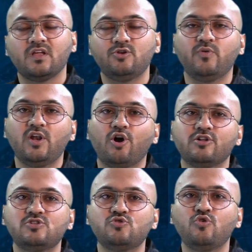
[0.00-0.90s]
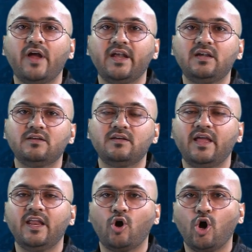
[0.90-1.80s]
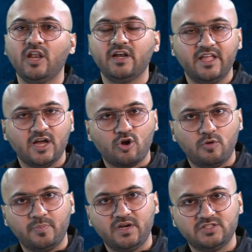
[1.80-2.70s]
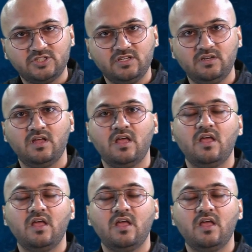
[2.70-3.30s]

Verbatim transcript: you will also enter an All India competition